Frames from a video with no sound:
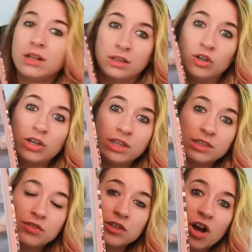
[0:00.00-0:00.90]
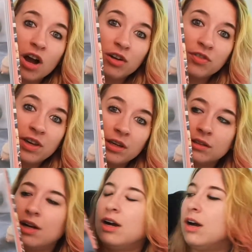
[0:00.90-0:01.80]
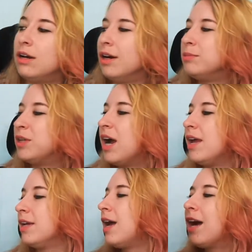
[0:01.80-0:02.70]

Look at this photography. Oh, I'm dying.